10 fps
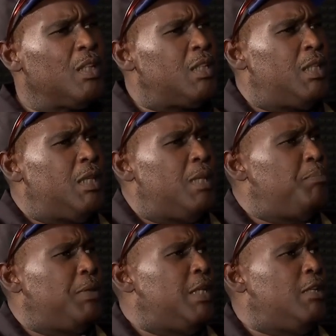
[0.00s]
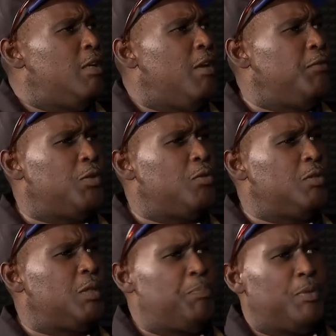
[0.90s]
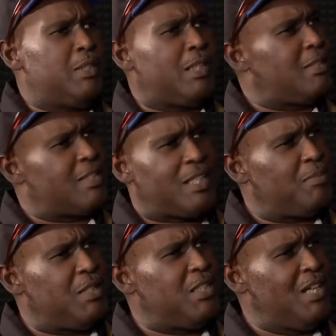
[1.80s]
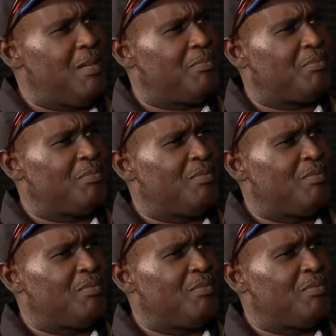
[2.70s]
And in playing Love You, the police had to stop the jam.